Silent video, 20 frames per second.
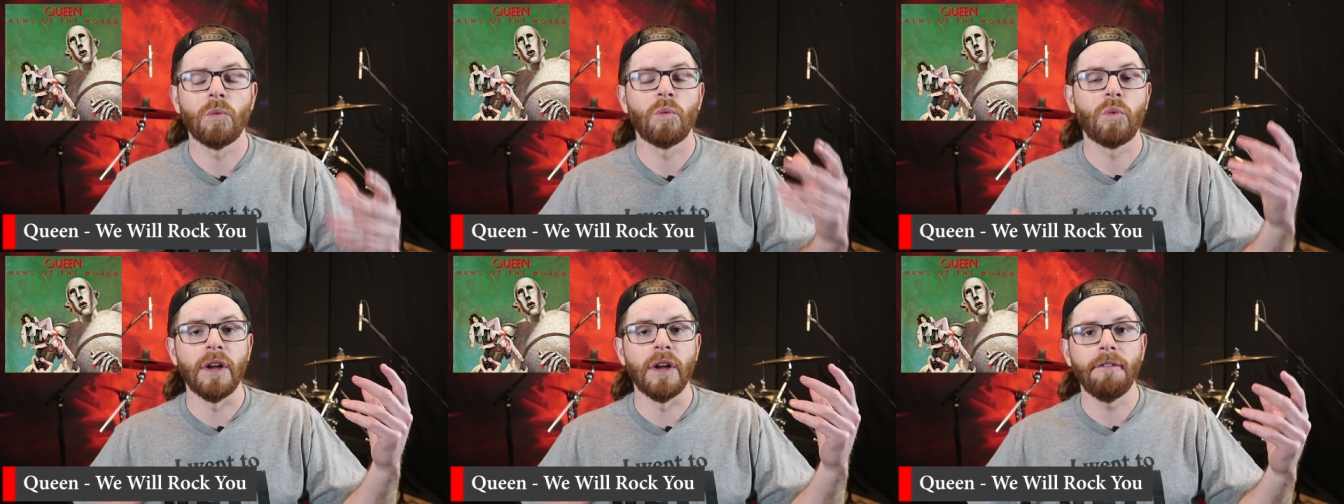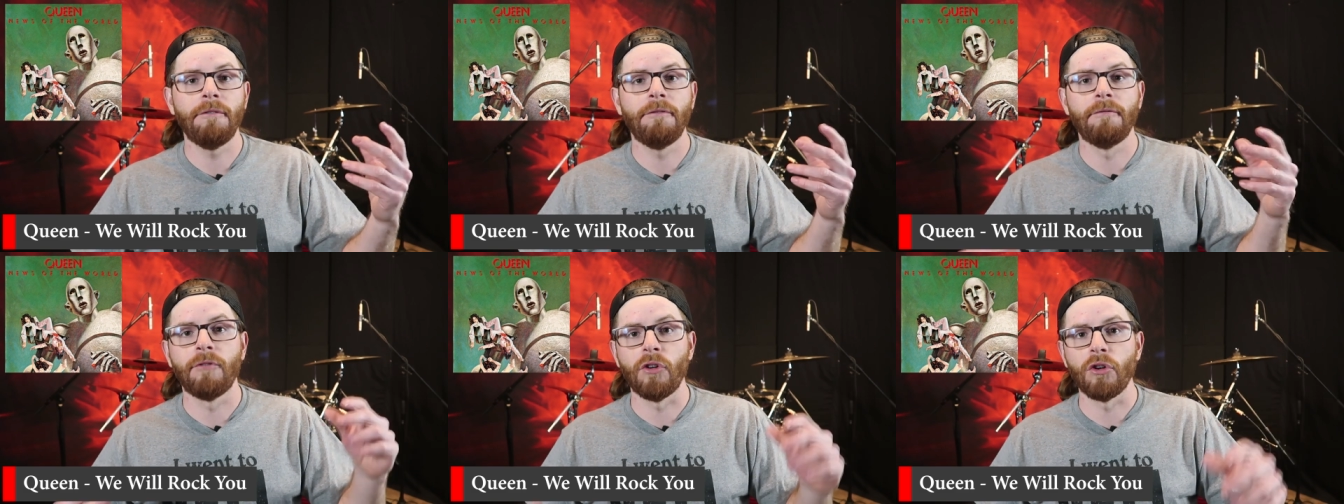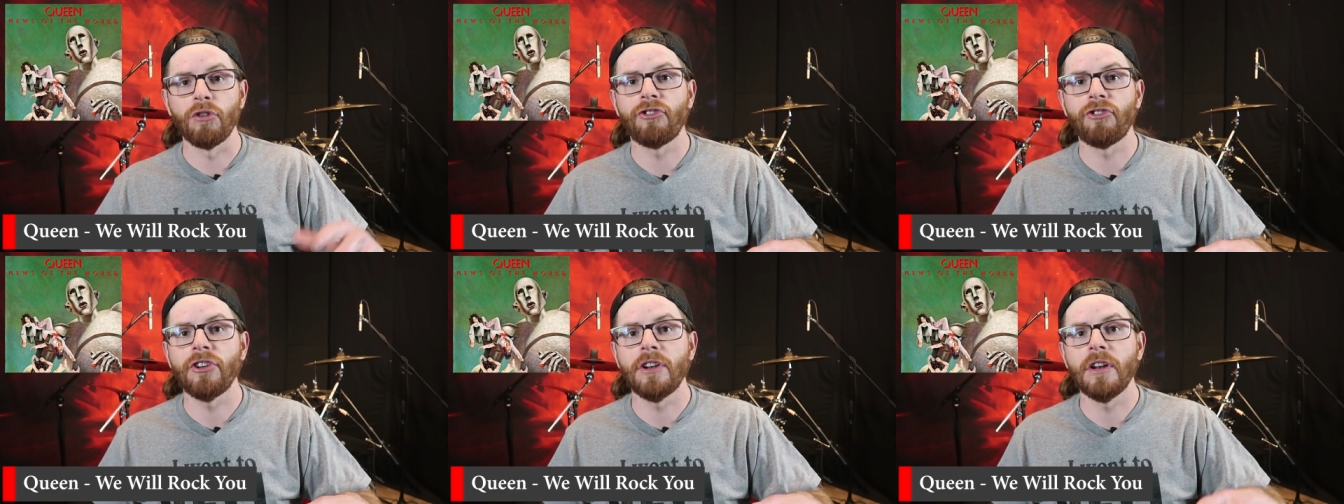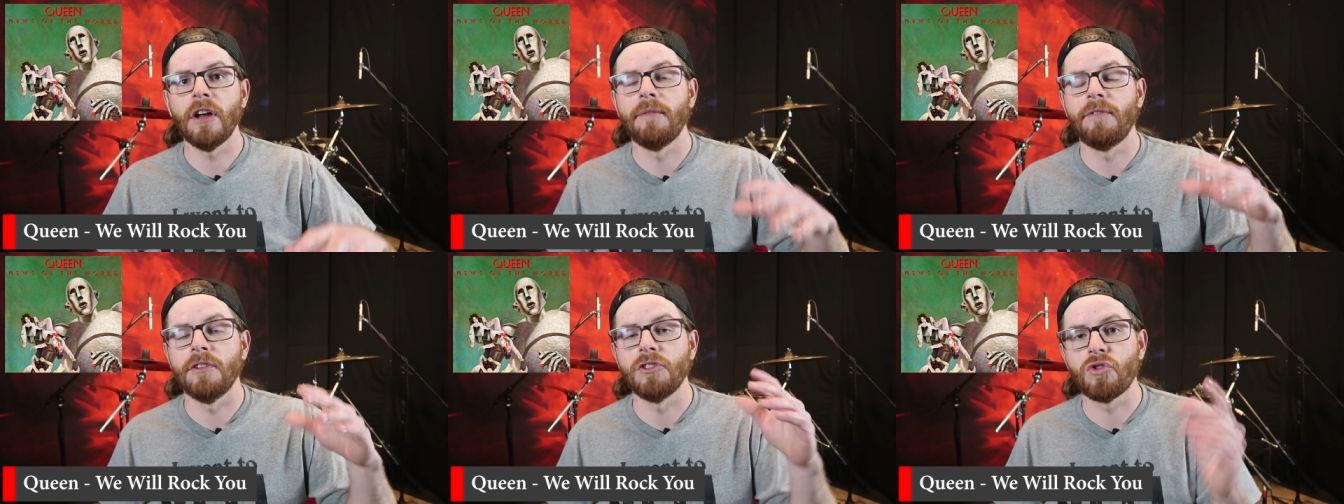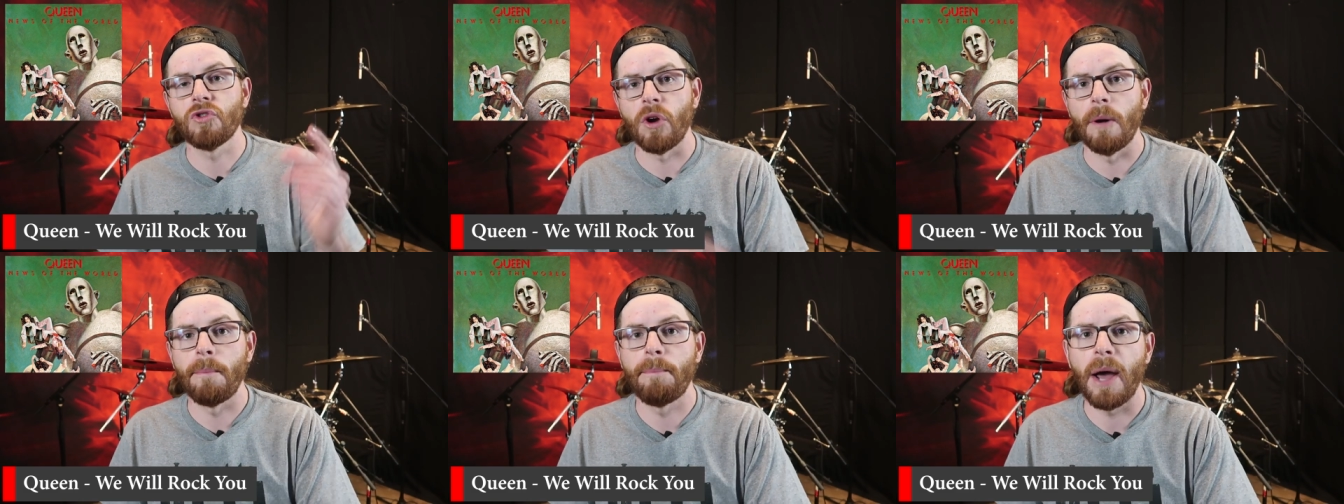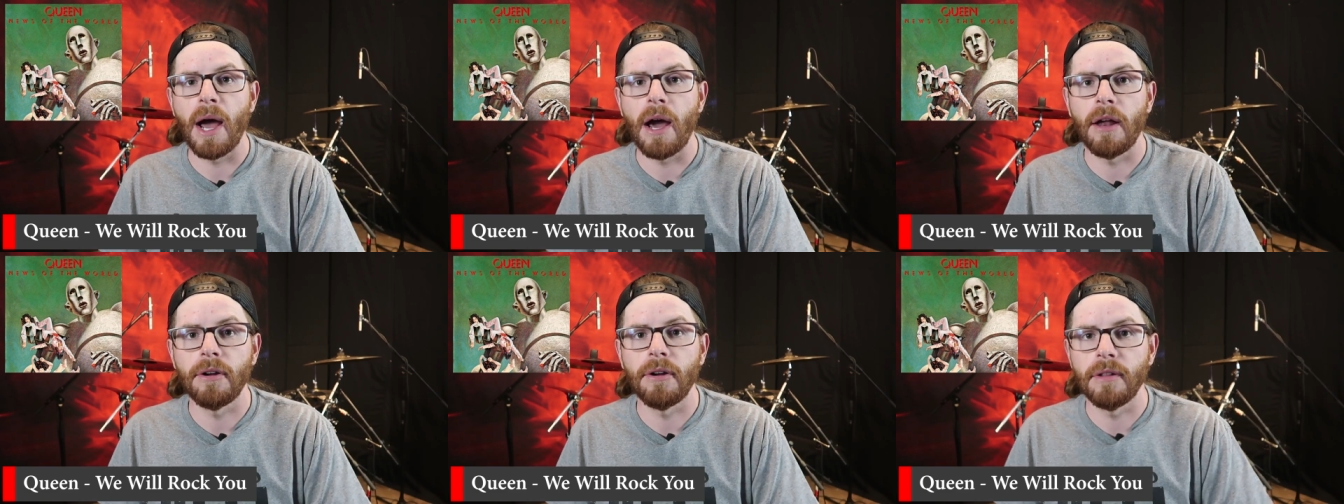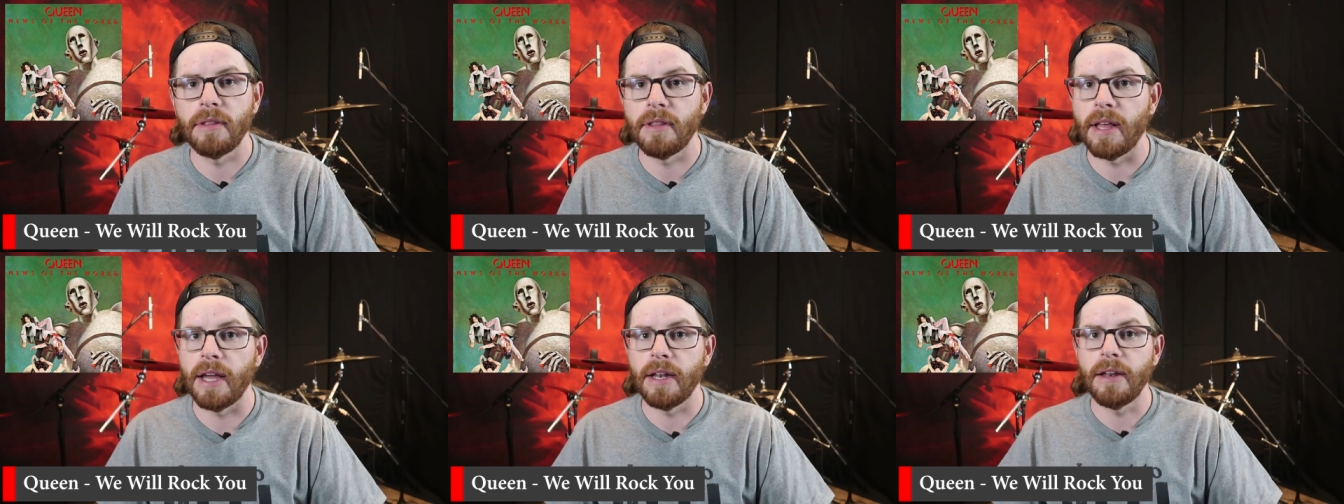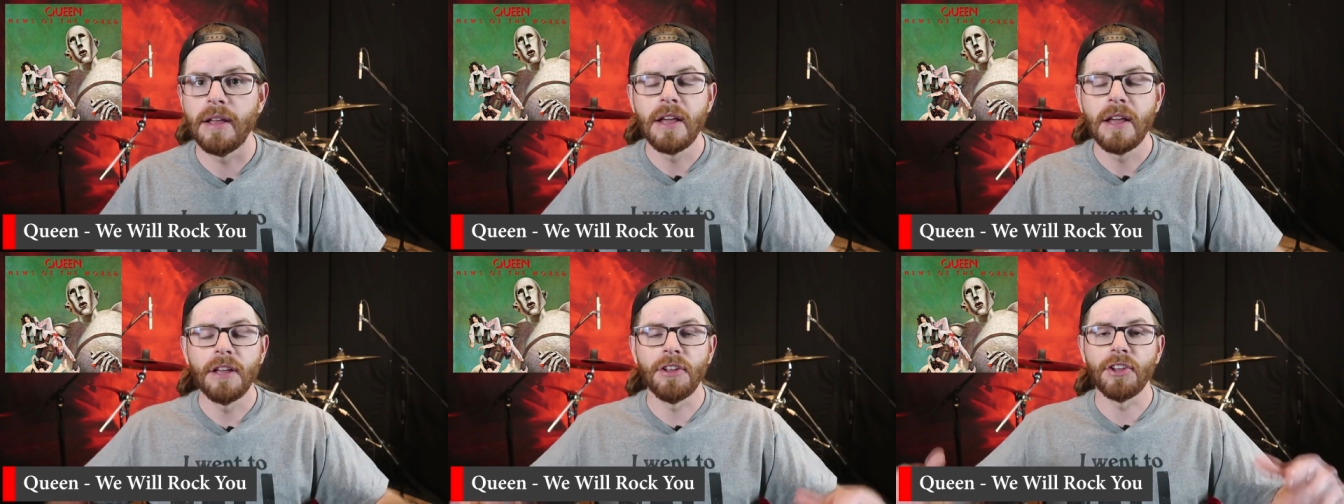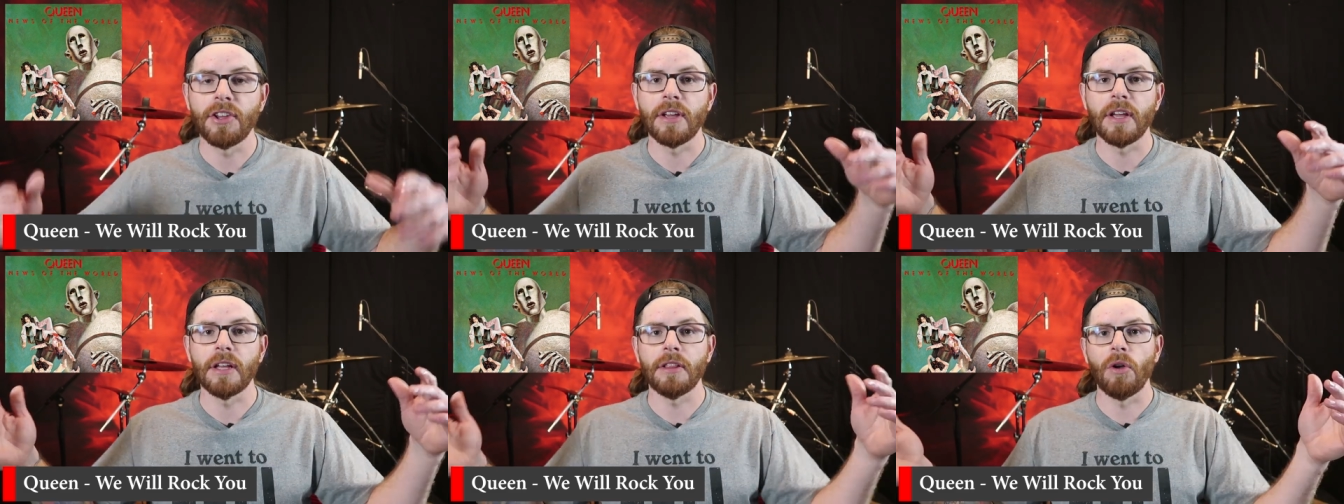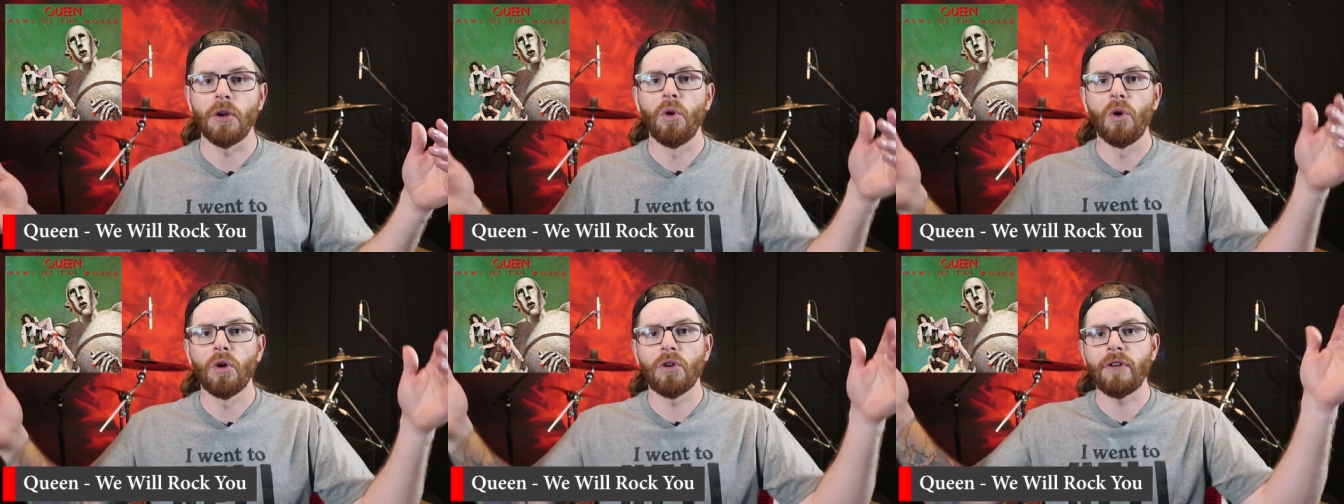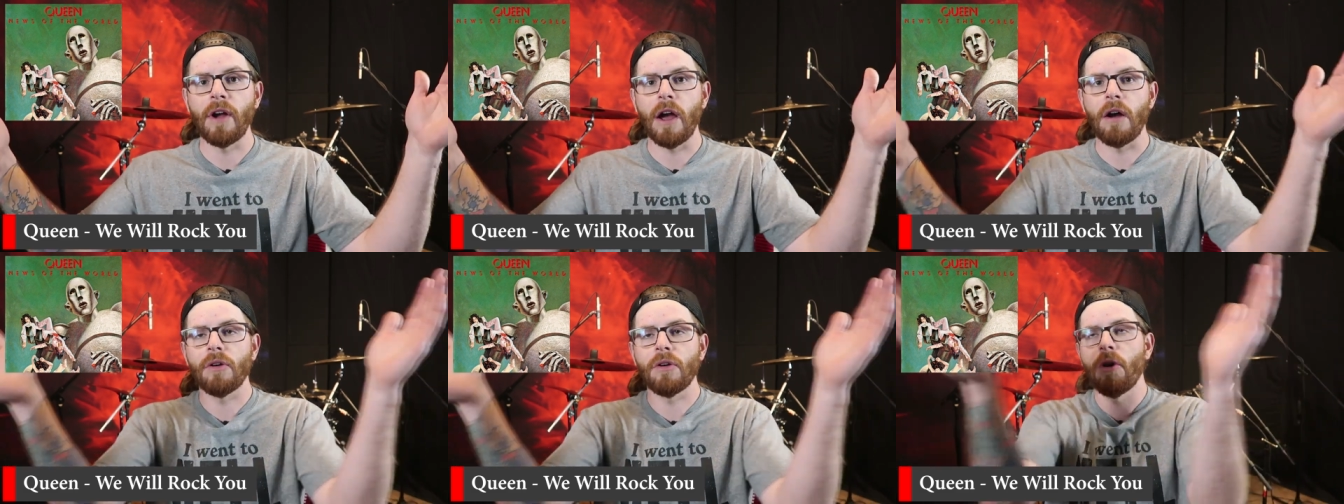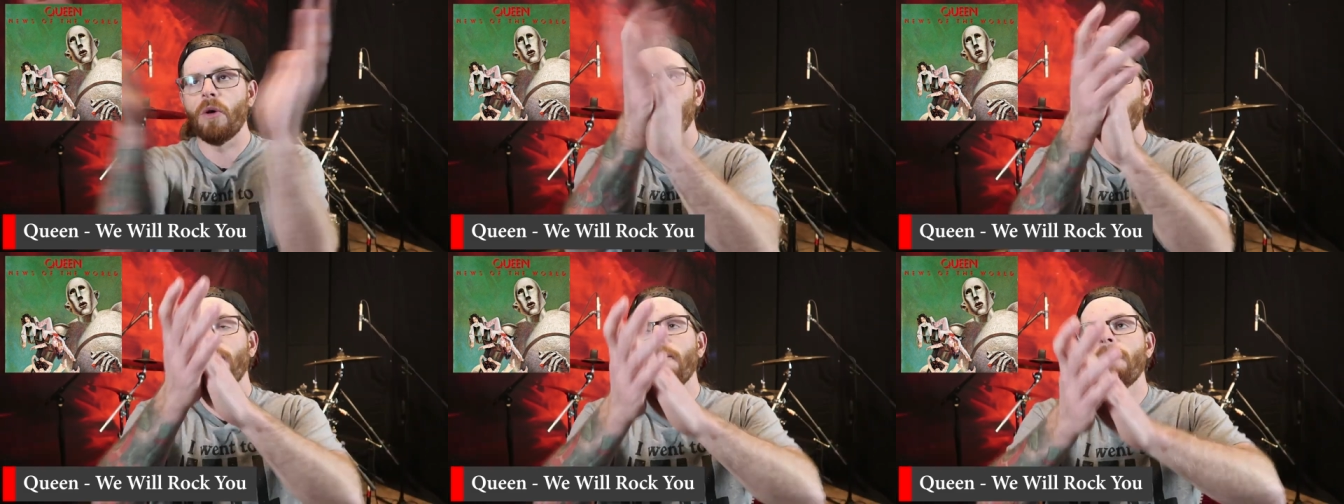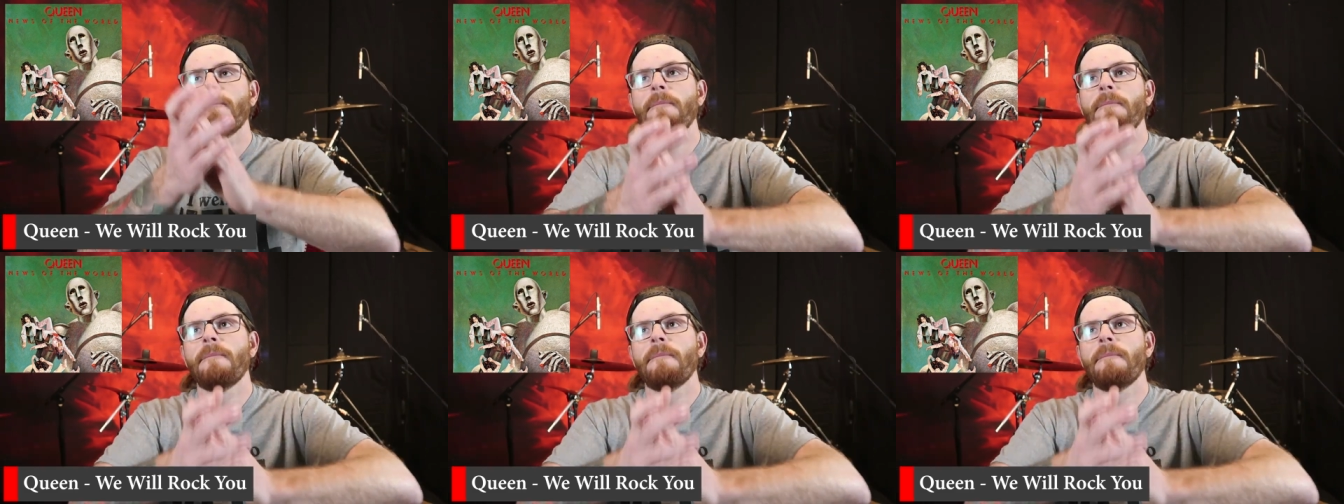riff version of a drum pattern that you can get the whole crowd going